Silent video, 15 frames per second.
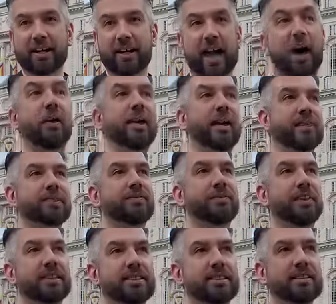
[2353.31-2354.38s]
how he, as a
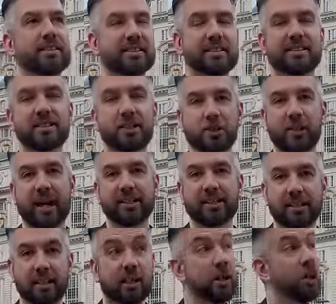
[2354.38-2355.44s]
first assistant
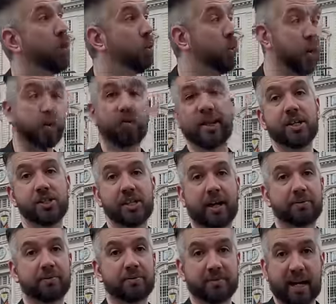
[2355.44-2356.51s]
director, would arrange that
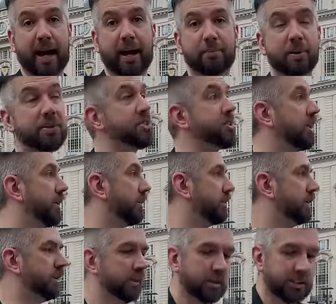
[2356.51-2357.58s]
to happen. So
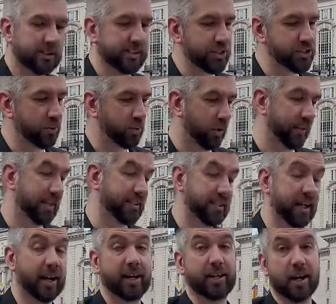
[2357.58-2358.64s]
essentially, what they
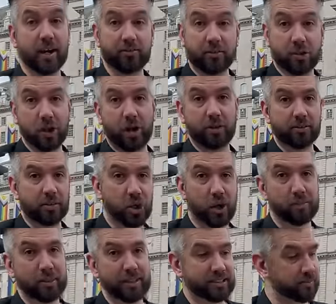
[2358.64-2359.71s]
did, and I've got
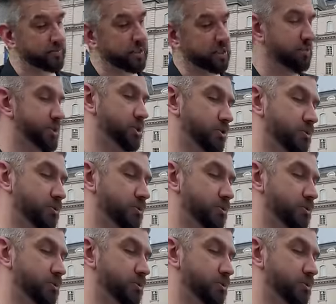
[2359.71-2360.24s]
copies of the original